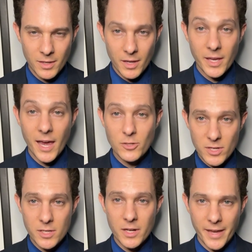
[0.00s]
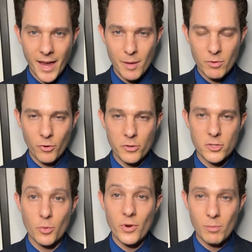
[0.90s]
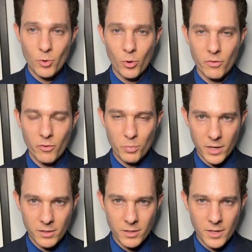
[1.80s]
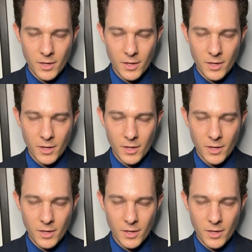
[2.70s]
A case recently came before the Supreme Court of Appeal